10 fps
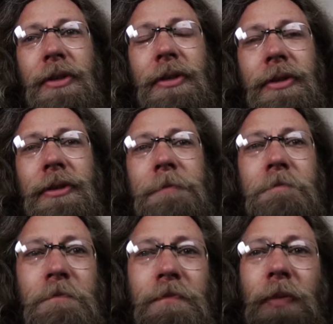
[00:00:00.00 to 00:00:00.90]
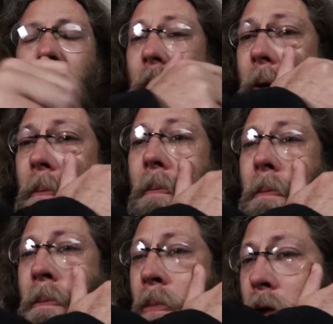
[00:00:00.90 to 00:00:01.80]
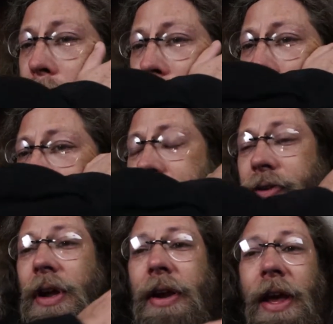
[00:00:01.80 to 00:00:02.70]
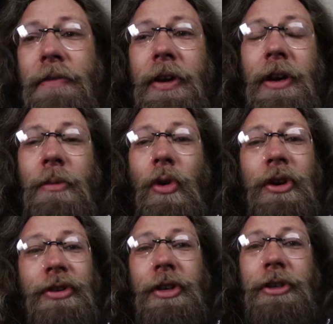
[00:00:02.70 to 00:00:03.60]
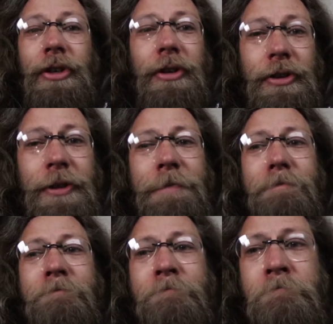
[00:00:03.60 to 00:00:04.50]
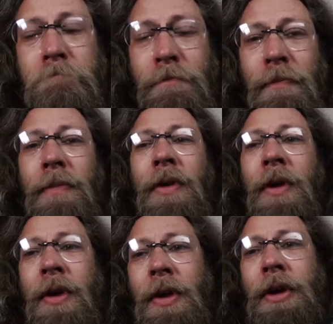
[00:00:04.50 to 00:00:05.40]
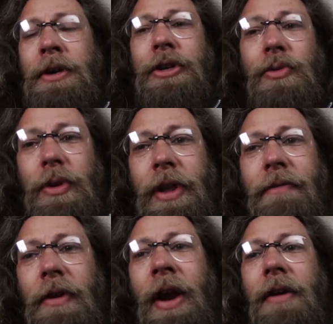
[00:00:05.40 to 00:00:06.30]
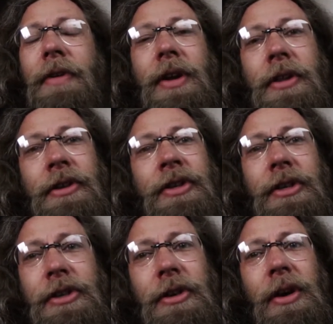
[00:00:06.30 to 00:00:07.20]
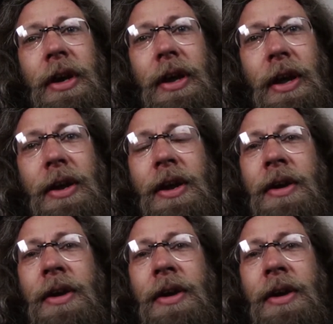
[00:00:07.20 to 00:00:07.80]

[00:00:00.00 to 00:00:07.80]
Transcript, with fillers: she's, well, she's not having any more seizures. She will never have another seizure again.